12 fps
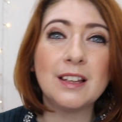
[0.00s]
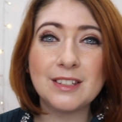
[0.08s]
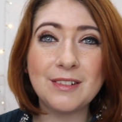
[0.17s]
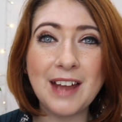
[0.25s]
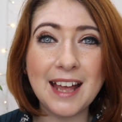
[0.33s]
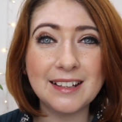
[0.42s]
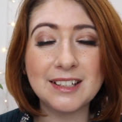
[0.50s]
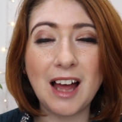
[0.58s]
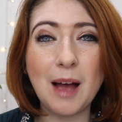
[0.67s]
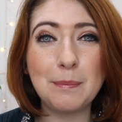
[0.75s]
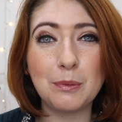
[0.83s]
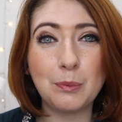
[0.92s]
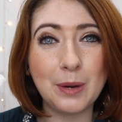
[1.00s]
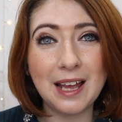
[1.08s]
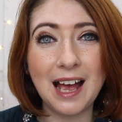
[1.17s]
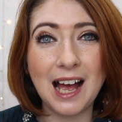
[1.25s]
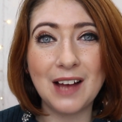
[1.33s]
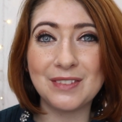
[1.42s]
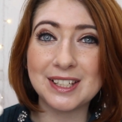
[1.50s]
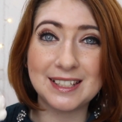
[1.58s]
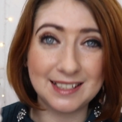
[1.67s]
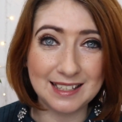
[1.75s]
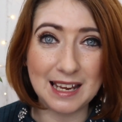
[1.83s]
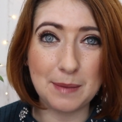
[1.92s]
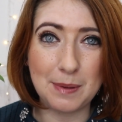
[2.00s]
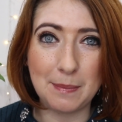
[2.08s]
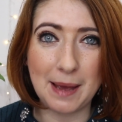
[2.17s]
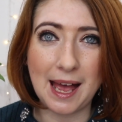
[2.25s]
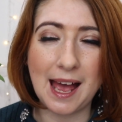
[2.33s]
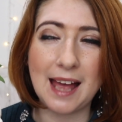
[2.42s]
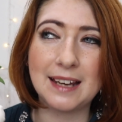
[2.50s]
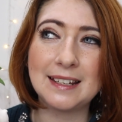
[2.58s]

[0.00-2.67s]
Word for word: So next up we have Sleepy Bear.